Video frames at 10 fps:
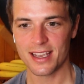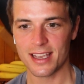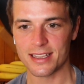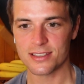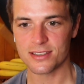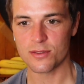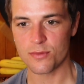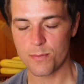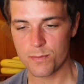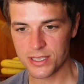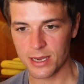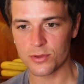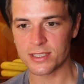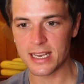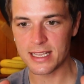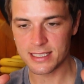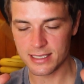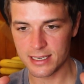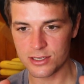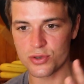It's
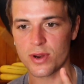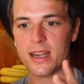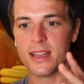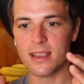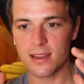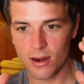simultaneously training